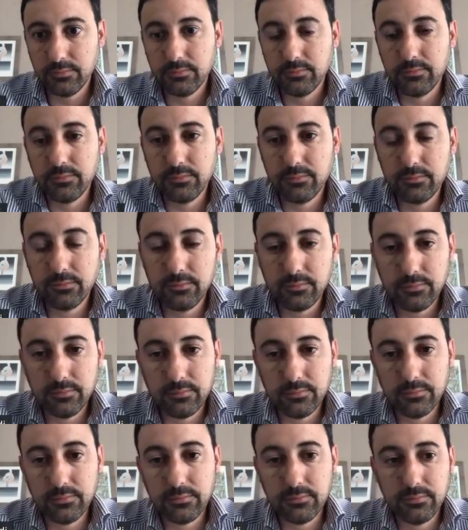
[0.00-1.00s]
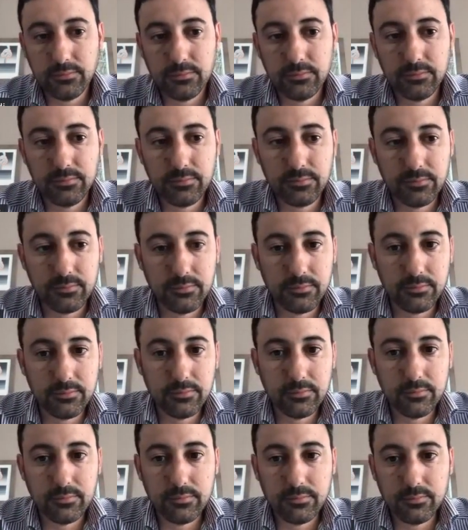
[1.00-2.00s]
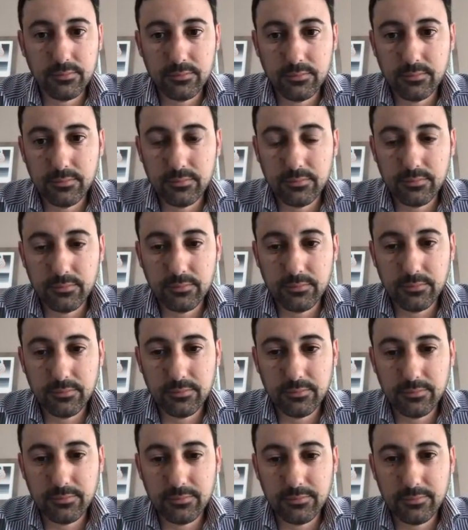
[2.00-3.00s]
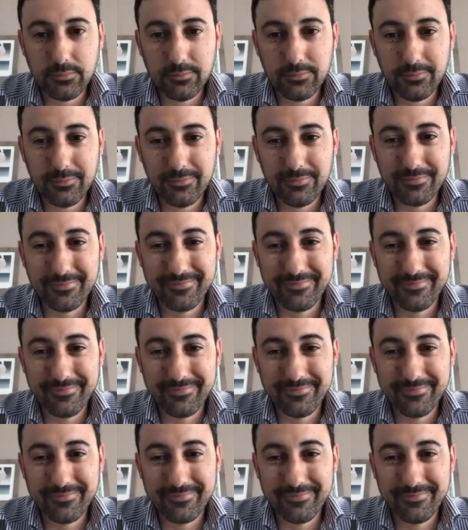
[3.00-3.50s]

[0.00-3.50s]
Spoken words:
[no speech]